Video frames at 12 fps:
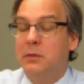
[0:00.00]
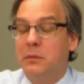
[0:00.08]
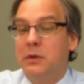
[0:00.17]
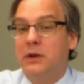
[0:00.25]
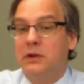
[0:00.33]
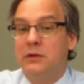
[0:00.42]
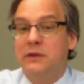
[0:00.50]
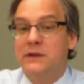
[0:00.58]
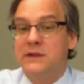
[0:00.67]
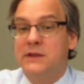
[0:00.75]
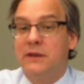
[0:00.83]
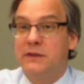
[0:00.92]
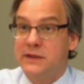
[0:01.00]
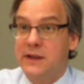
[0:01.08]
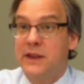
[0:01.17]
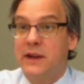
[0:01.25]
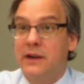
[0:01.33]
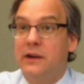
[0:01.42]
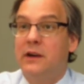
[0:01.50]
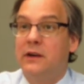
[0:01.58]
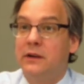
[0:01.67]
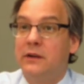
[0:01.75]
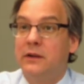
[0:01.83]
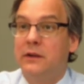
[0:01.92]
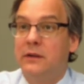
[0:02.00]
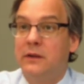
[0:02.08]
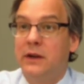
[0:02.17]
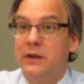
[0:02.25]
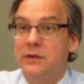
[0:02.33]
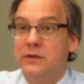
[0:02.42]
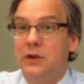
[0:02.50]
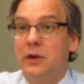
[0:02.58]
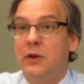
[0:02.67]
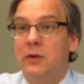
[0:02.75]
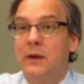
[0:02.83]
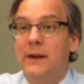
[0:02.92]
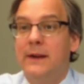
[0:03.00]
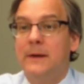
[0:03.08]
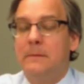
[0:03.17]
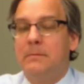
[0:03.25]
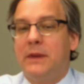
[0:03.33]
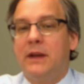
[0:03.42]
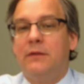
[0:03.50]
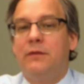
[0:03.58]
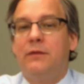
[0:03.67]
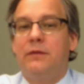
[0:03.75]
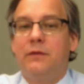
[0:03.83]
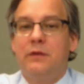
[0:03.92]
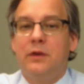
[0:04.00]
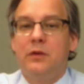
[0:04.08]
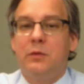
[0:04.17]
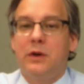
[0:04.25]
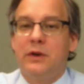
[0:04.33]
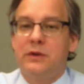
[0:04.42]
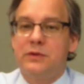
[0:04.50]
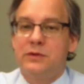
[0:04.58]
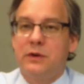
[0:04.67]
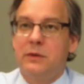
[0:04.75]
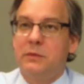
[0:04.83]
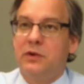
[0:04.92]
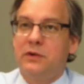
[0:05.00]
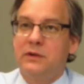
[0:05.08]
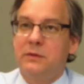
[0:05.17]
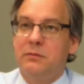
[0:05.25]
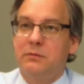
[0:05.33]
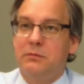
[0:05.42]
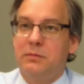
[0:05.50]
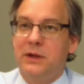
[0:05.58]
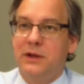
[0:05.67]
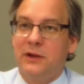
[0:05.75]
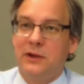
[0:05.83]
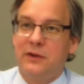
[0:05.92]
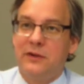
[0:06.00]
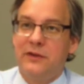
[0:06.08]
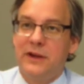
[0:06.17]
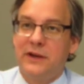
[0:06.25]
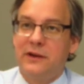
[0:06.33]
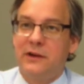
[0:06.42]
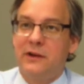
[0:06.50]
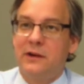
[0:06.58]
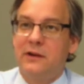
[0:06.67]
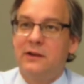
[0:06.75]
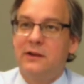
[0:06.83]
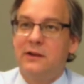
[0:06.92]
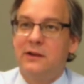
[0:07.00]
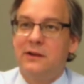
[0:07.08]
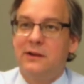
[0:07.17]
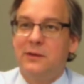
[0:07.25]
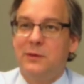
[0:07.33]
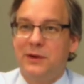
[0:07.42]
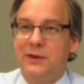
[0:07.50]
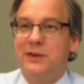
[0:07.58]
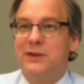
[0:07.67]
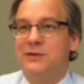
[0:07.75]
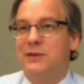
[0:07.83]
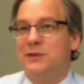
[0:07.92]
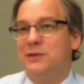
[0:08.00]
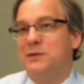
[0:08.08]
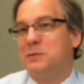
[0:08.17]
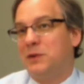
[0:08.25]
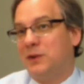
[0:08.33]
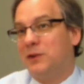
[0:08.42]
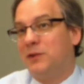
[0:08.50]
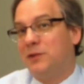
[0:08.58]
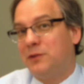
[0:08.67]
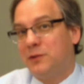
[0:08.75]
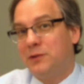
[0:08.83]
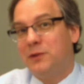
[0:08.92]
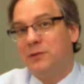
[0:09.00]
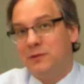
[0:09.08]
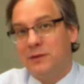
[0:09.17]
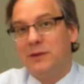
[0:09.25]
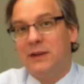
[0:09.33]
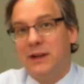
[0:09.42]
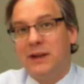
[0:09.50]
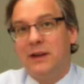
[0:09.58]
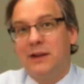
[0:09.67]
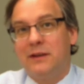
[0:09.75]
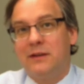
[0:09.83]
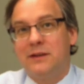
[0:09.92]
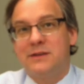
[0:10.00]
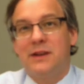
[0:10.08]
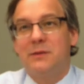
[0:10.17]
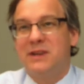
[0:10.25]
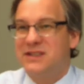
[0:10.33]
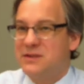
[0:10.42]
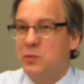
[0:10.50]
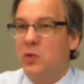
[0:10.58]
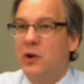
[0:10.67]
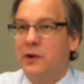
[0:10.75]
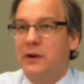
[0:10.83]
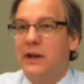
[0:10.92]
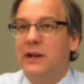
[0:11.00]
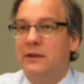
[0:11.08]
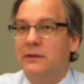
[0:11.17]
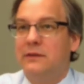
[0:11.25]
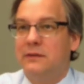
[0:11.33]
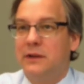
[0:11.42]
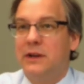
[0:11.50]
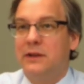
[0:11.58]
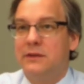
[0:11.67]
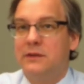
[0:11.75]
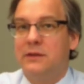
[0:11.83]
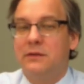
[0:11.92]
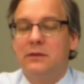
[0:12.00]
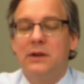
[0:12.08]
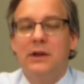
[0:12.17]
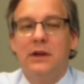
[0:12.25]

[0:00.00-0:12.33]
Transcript: put gluten in stuff as a thickener, right? So if you want your soy milk to be a little thicker, one of the things you can do is put a little gluten in it, because otherwise it's watery, right? So